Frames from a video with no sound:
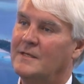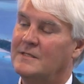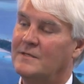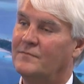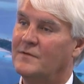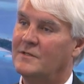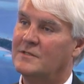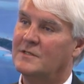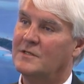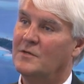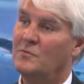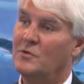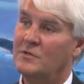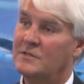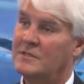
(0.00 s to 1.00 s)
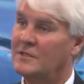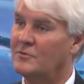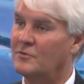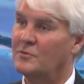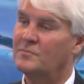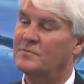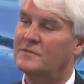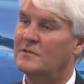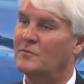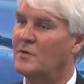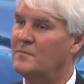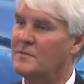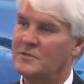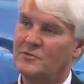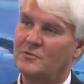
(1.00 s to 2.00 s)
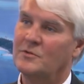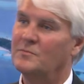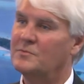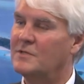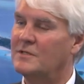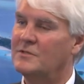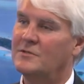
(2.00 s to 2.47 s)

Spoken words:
different community groups, the women's group to